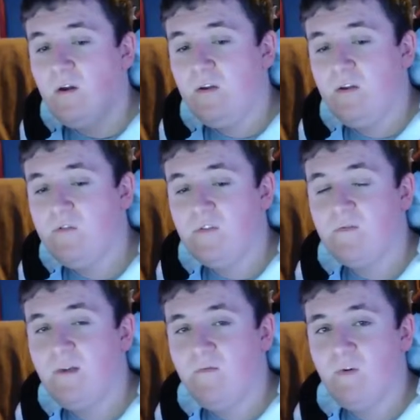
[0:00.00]
use the
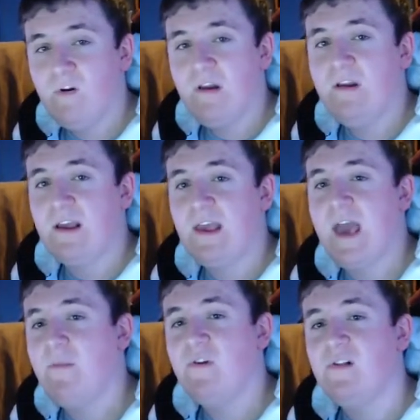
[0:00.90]
right wording to
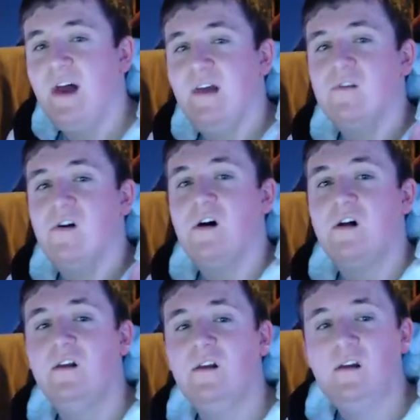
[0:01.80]
capitalize
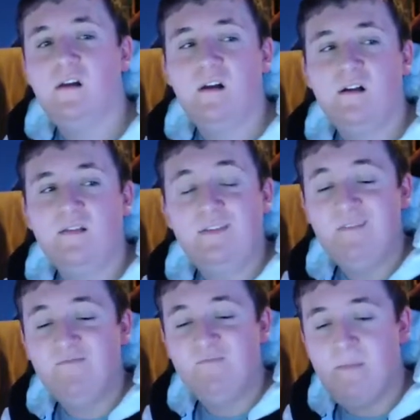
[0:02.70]
on
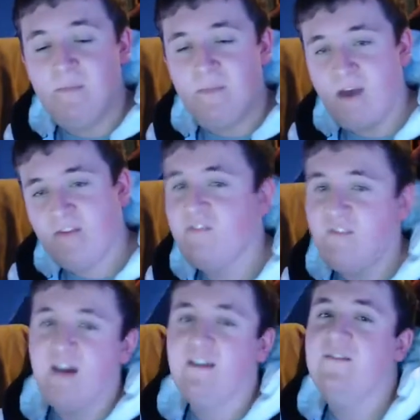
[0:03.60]
the best
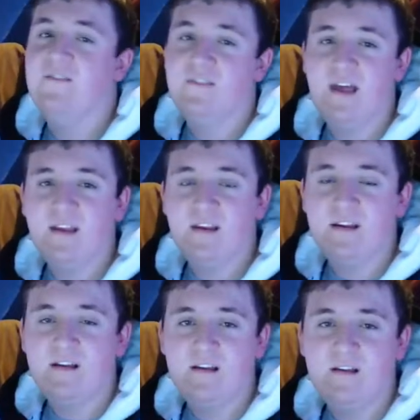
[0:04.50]
values that
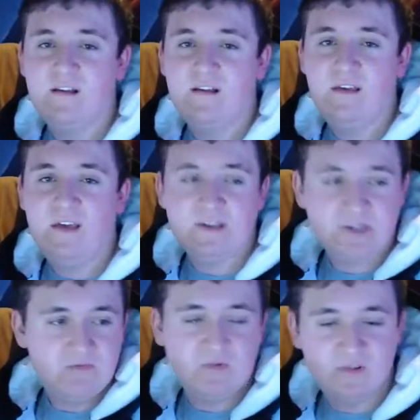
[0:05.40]

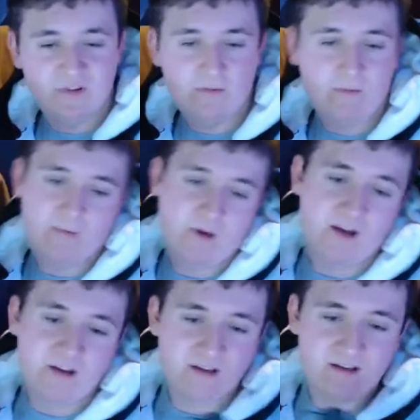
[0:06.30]
each employer would
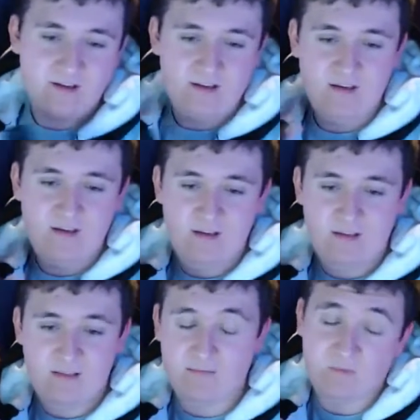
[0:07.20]
want.
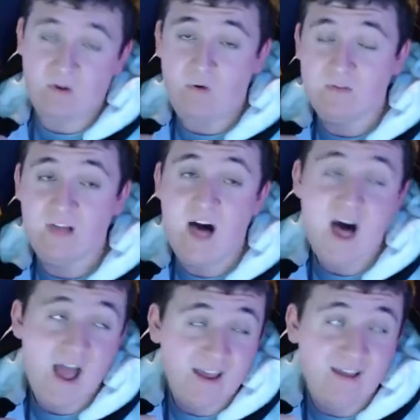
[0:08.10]
Well, don't
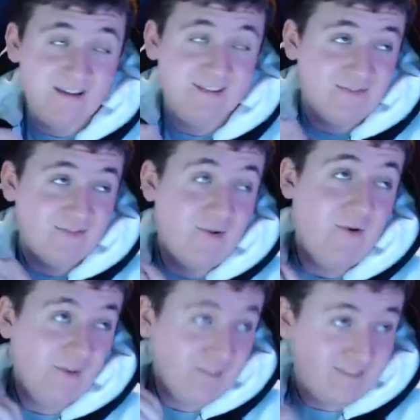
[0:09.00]
lie, of
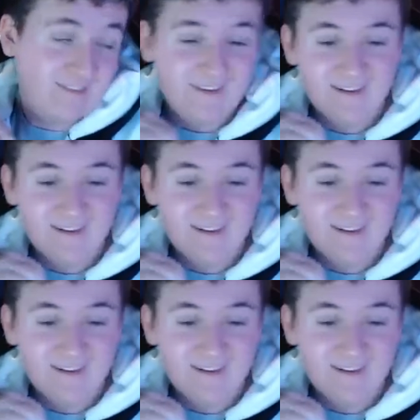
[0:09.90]
course.